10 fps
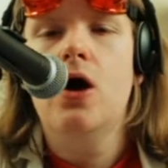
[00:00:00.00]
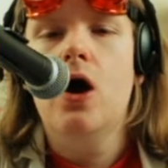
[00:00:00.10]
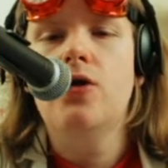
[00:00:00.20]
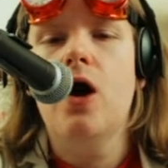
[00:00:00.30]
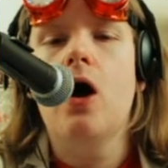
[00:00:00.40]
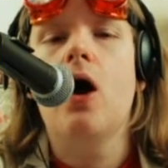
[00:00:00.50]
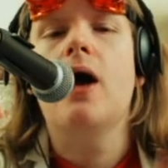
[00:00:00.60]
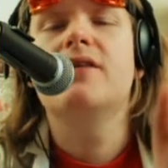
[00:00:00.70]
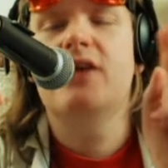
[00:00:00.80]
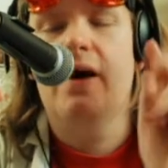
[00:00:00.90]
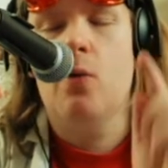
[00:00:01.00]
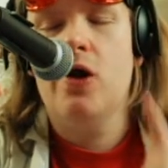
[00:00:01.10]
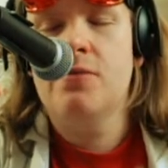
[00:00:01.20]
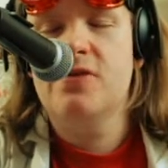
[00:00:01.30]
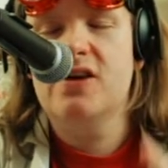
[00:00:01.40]
No, yeah, what
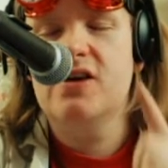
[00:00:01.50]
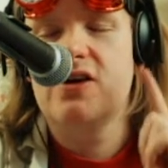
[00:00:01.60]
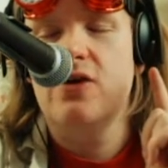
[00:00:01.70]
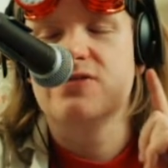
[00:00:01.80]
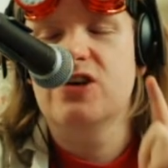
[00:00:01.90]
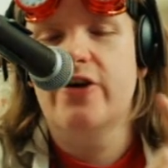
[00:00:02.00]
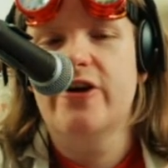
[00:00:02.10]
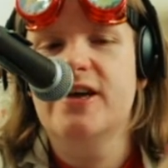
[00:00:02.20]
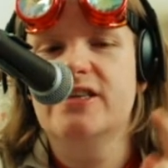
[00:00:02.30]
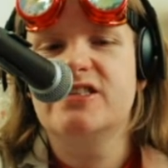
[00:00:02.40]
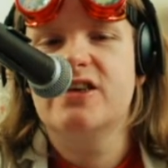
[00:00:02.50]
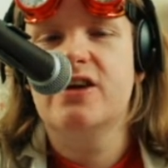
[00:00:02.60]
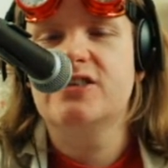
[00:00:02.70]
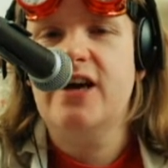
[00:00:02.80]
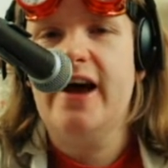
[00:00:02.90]
I'm thinking of, sorry, is an
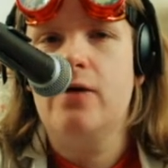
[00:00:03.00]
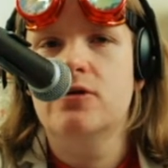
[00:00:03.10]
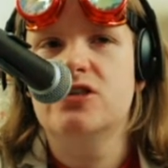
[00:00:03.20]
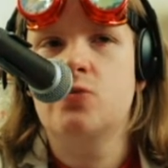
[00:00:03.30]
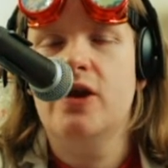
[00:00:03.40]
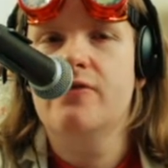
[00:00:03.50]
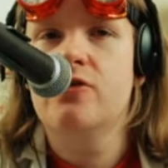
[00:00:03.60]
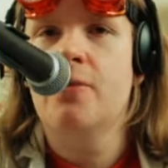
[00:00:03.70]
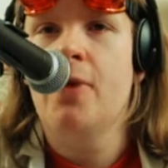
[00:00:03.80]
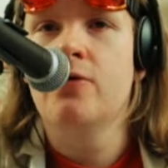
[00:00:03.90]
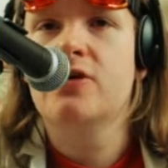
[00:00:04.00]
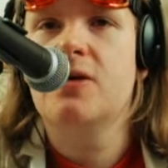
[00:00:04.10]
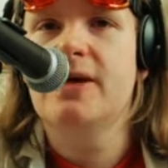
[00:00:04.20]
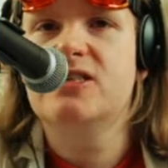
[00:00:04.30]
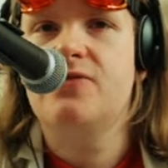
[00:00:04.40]
attack which is whenever your opponent
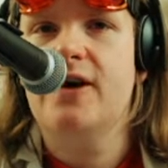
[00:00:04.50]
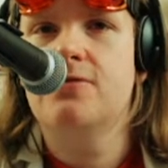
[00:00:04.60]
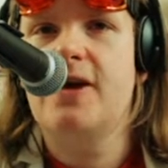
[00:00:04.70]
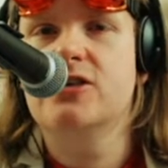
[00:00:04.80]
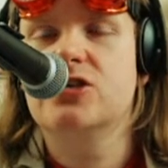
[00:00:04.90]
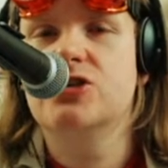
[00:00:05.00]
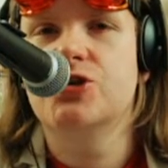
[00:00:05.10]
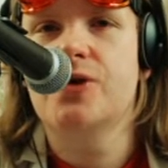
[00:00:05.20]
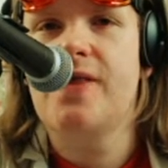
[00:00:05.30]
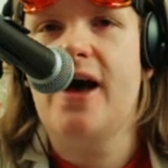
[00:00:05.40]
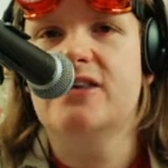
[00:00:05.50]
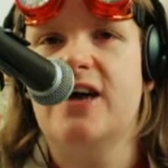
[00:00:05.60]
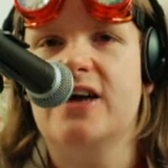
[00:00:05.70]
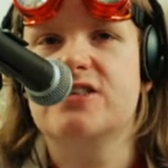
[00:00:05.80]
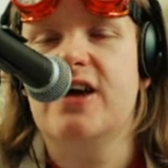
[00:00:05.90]
commits a foundation during that
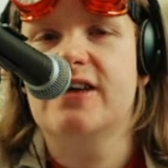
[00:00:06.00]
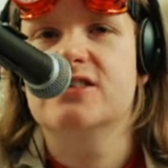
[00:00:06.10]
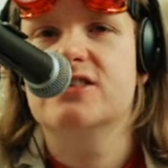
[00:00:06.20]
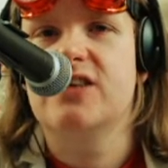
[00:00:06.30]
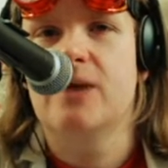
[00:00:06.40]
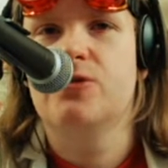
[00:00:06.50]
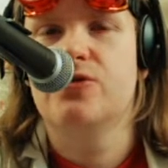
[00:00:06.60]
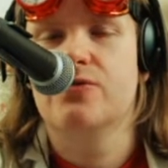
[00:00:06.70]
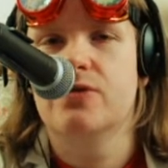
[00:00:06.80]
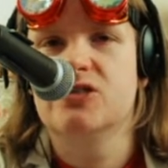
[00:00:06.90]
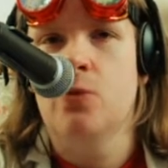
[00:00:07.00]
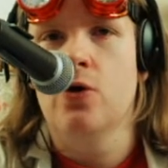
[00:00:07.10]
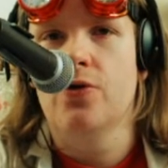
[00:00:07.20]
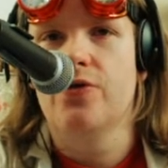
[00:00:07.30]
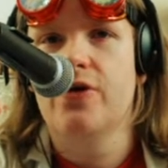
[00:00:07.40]
attack's enhanced step, you can
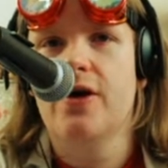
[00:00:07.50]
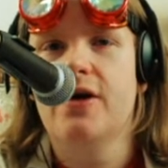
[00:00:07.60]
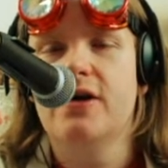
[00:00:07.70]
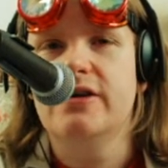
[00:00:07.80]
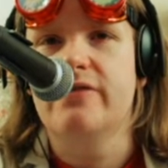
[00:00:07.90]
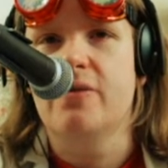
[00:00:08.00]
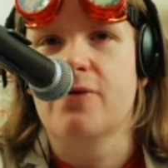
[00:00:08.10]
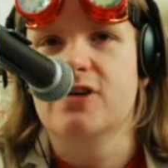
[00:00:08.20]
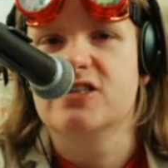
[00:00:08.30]
respond, give it plus a